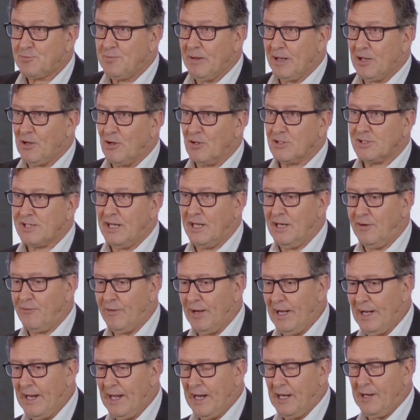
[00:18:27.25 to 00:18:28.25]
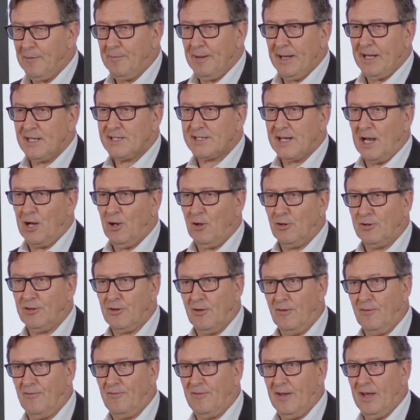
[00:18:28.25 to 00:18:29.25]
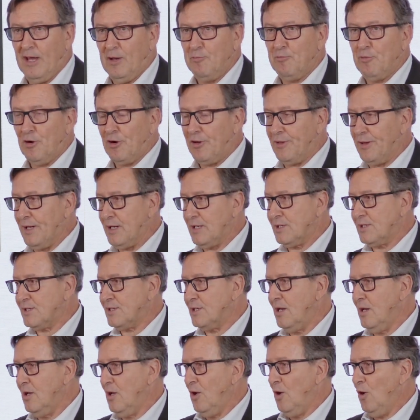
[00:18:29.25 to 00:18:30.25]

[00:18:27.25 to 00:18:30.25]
because it really alleviates a lot of burdens